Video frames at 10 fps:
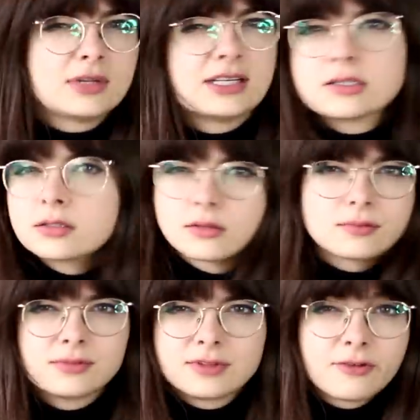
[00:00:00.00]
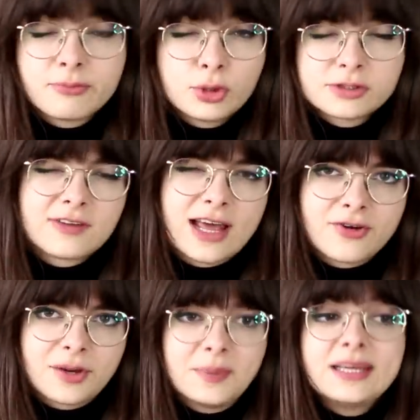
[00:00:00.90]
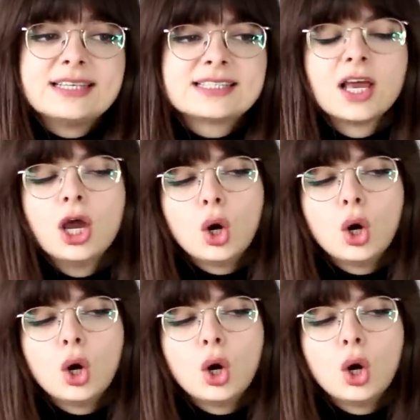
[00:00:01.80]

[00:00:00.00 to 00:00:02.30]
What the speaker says: isn't the most flattering piece,